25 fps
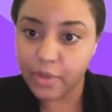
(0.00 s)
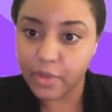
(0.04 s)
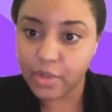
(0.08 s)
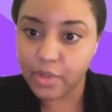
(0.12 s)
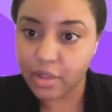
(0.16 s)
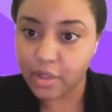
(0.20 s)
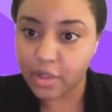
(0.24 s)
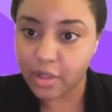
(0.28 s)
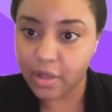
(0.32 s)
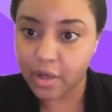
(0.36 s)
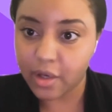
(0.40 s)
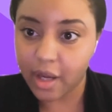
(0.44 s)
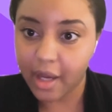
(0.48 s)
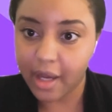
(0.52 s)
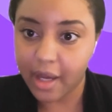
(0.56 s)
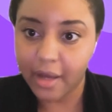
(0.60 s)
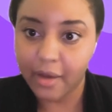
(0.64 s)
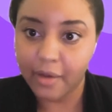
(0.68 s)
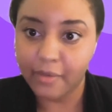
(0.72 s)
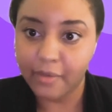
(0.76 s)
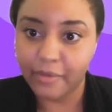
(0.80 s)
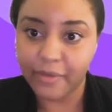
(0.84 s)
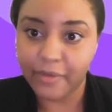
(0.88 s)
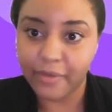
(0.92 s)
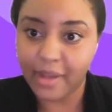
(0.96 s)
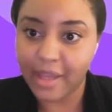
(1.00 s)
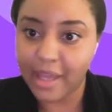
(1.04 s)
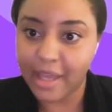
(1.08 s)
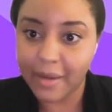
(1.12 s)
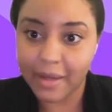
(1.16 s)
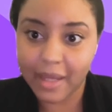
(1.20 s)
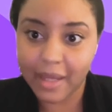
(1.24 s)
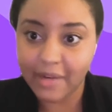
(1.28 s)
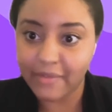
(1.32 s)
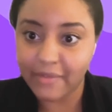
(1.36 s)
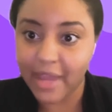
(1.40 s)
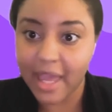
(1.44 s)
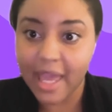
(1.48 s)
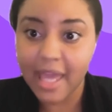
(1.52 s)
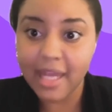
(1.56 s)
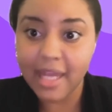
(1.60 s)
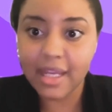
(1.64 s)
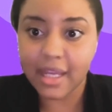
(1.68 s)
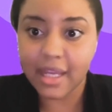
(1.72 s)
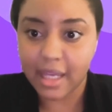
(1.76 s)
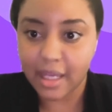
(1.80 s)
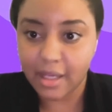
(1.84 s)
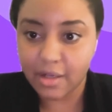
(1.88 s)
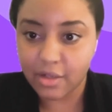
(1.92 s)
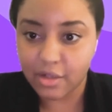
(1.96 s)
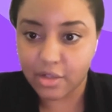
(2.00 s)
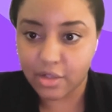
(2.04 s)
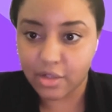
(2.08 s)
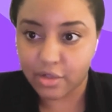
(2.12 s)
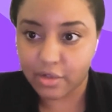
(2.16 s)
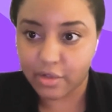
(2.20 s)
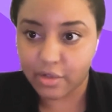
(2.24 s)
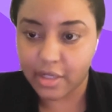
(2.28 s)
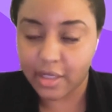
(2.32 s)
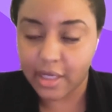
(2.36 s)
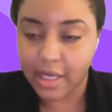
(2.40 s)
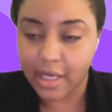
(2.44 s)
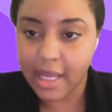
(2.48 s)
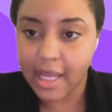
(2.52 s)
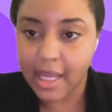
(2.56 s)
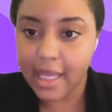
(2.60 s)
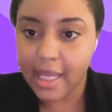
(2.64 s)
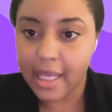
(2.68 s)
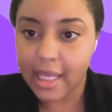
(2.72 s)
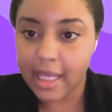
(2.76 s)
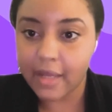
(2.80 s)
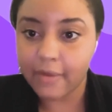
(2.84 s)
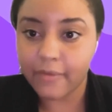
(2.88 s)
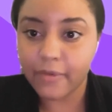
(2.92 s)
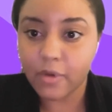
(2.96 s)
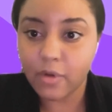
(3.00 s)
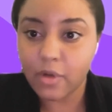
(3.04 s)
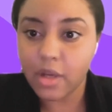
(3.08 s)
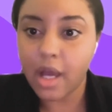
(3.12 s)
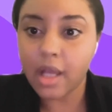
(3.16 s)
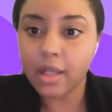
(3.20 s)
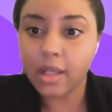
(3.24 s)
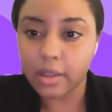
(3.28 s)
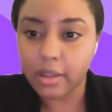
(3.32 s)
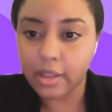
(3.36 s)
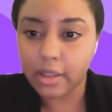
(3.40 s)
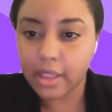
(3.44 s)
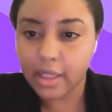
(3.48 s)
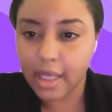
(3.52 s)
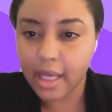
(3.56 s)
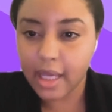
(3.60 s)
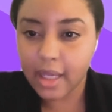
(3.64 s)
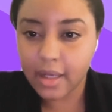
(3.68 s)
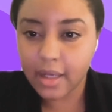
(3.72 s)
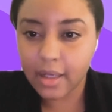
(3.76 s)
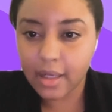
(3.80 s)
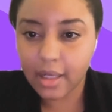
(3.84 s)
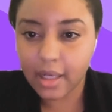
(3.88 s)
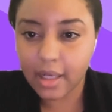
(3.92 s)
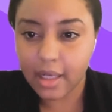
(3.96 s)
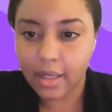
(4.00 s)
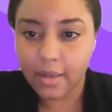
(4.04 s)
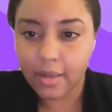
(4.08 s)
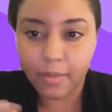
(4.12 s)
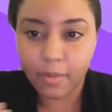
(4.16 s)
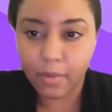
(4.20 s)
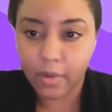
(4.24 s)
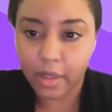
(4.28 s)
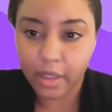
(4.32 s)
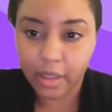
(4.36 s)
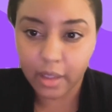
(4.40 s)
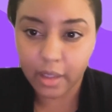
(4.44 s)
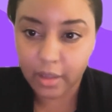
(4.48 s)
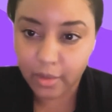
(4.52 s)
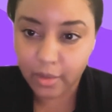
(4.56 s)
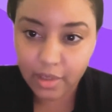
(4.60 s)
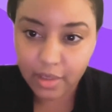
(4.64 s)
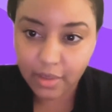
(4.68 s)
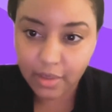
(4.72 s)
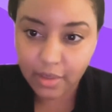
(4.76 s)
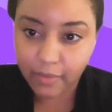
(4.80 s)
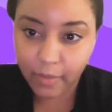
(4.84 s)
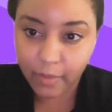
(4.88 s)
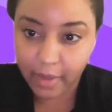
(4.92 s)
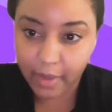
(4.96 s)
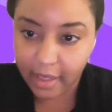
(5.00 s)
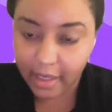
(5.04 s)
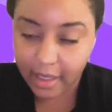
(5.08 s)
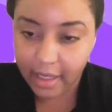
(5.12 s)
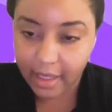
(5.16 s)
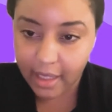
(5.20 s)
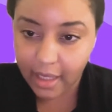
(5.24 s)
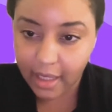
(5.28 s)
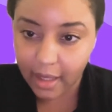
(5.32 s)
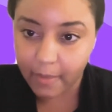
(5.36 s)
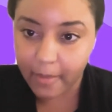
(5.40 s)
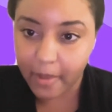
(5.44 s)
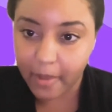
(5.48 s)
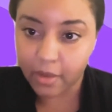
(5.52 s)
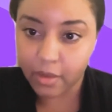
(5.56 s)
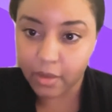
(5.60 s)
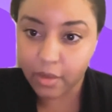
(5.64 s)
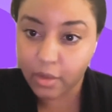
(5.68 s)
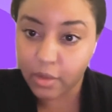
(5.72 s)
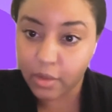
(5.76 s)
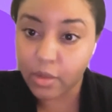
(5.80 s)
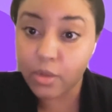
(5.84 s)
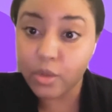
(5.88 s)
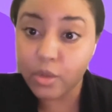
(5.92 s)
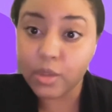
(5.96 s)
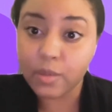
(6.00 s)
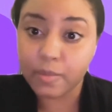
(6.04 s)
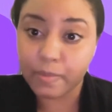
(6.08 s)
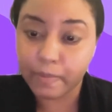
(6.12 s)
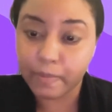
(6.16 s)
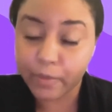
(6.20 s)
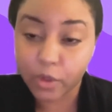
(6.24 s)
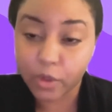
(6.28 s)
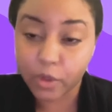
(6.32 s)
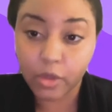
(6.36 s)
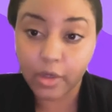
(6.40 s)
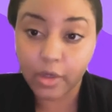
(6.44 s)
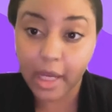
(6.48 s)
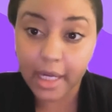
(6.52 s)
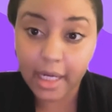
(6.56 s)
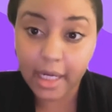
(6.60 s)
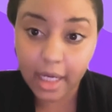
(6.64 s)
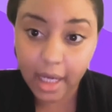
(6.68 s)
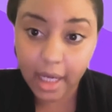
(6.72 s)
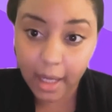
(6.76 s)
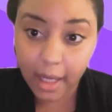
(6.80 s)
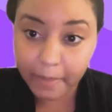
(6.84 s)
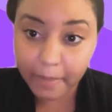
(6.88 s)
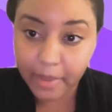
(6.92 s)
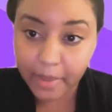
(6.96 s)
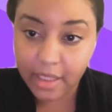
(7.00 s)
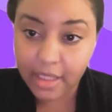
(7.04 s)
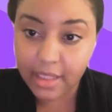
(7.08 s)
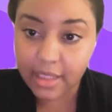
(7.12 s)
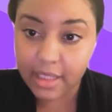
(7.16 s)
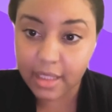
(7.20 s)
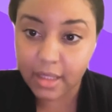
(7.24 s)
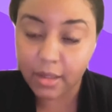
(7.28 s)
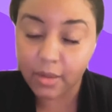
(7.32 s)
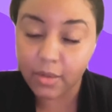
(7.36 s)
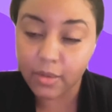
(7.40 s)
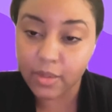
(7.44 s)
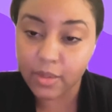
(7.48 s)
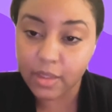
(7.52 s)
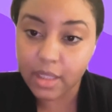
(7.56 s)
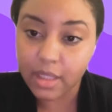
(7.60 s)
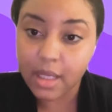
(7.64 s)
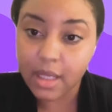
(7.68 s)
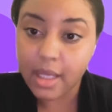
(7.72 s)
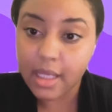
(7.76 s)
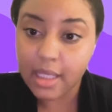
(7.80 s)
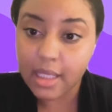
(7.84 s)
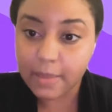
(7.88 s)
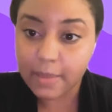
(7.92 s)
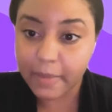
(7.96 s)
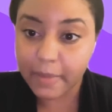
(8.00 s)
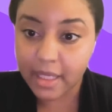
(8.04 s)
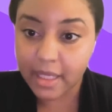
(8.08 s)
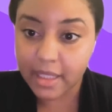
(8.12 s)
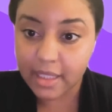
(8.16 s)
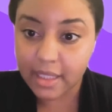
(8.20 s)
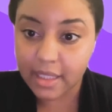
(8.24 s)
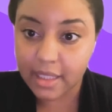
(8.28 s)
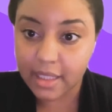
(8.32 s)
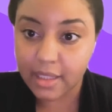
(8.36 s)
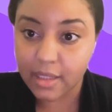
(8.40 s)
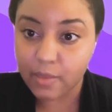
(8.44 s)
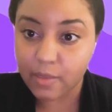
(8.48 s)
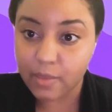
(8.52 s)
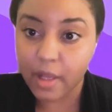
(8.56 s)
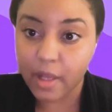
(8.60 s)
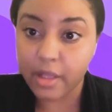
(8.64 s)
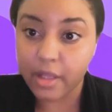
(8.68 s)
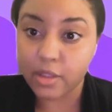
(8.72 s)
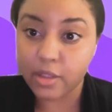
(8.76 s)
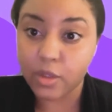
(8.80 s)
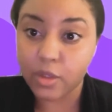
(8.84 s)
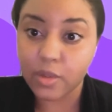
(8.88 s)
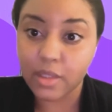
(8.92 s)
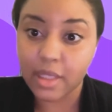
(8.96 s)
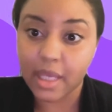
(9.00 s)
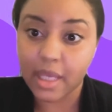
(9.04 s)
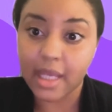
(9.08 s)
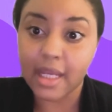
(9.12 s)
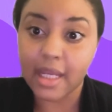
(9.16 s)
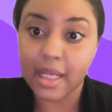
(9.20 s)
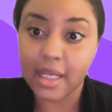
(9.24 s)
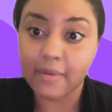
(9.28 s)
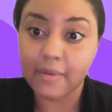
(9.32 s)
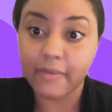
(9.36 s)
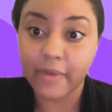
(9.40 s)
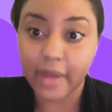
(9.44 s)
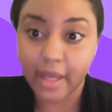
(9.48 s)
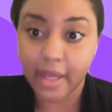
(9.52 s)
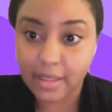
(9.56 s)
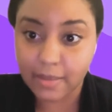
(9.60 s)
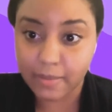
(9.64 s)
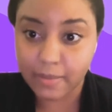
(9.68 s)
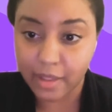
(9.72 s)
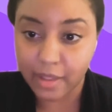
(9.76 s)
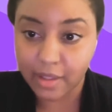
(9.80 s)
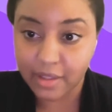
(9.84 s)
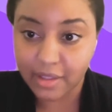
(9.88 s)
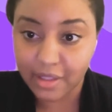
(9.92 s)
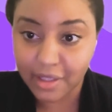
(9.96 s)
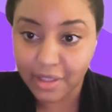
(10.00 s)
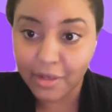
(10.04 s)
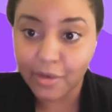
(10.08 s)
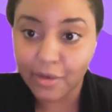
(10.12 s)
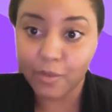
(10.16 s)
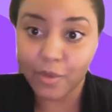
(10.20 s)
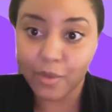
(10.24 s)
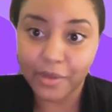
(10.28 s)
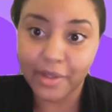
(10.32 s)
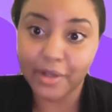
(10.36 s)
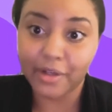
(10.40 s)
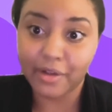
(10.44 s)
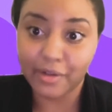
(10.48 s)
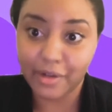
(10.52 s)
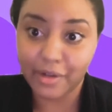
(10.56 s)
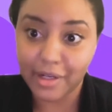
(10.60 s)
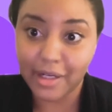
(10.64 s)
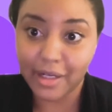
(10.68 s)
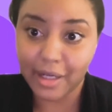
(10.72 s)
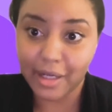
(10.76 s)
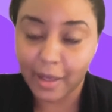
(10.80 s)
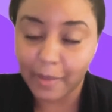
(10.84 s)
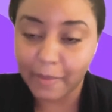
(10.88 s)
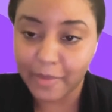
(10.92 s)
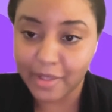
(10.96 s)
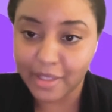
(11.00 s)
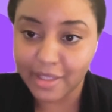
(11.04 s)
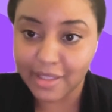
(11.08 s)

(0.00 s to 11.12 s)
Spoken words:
future of kind of any industry, if you're not looking at it in a more inclusive way about who's creating companies in those spaces, as well as who's getting investment when they're creating